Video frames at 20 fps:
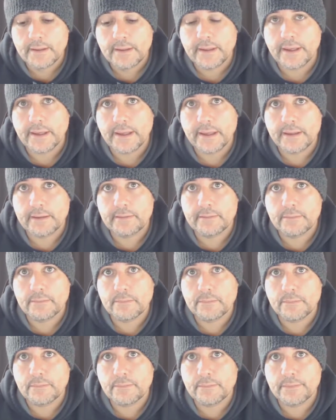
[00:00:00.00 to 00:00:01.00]
And,
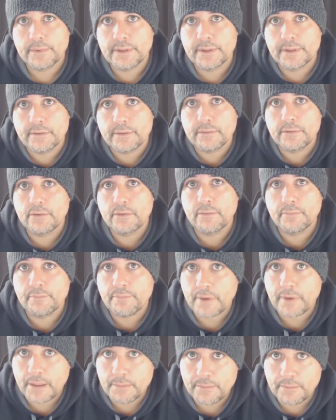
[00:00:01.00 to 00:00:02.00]
you know, you have
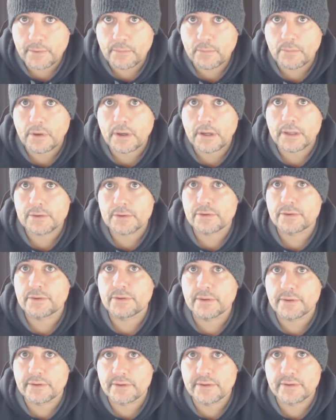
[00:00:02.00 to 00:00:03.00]
probably watched
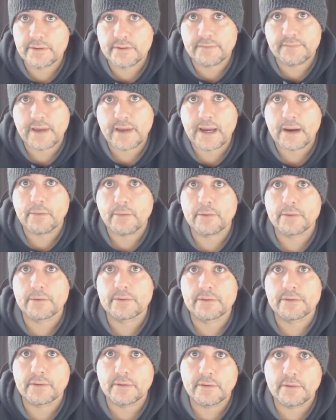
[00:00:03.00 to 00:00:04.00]
dozens of
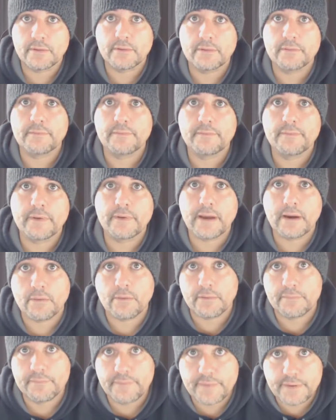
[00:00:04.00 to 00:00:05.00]
hours of
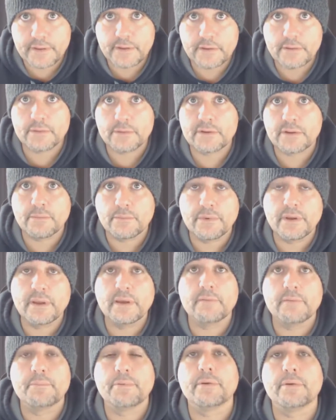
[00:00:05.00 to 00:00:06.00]
our videos that we
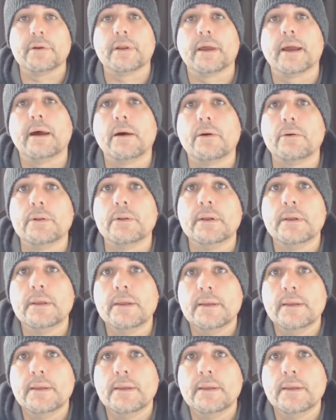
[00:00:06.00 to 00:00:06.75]
have put out.